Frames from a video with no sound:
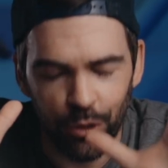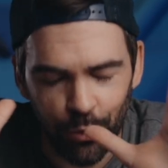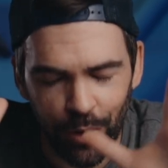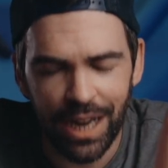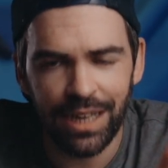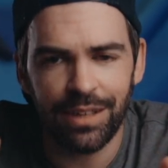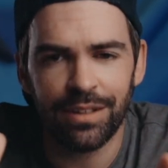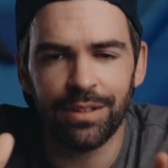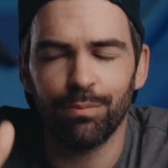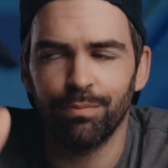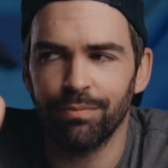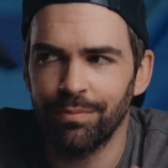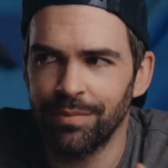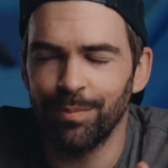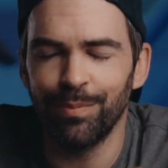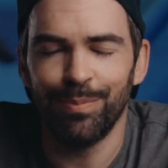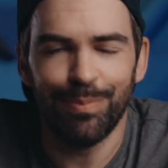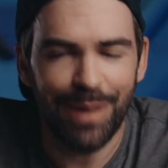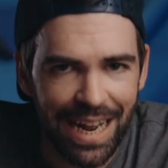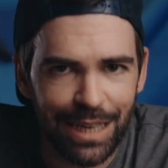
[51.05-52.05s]
Grad
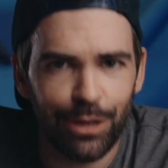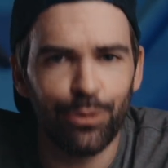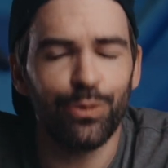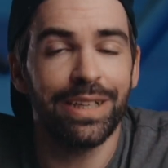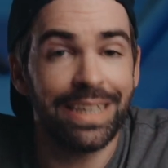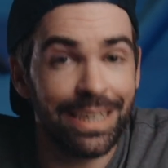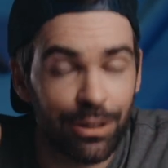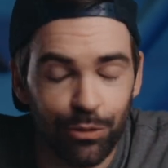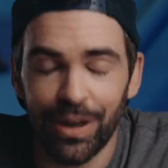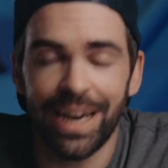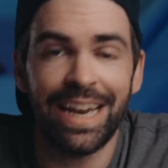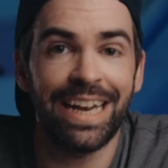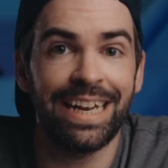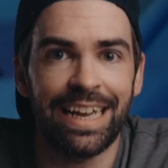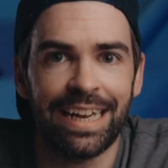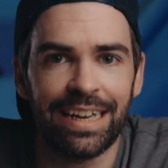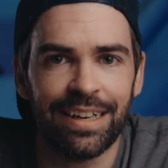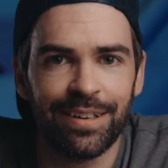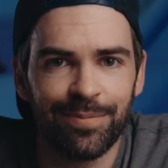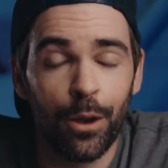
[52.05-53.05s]
manually
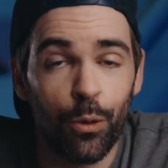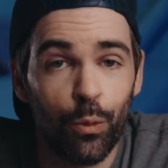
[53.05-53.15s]
grading.